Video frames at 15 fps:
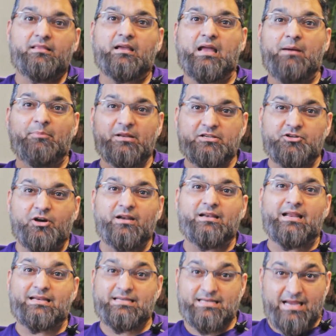The company started in
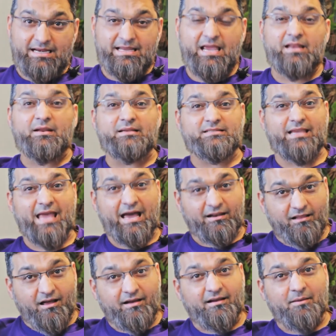1998 as a
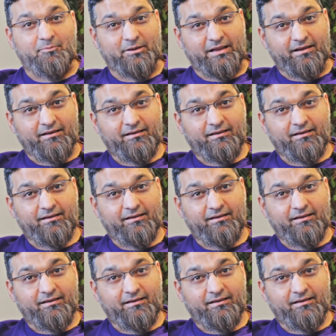catalog company.